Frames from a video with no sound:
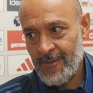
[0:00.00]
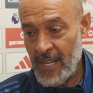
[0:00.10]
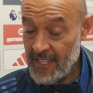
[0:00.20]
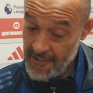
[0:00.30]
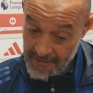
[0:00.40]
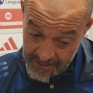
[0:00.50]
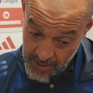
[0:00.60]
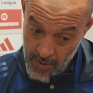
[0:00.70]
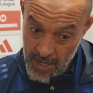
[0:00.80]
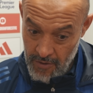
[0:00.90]
We are
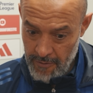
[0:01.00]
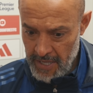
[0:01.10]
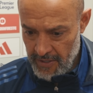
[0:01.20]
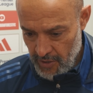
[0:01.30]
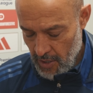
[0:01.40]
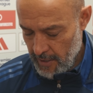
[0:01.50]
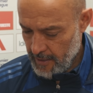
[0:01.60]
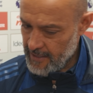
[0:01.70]
defending well. We're being solid.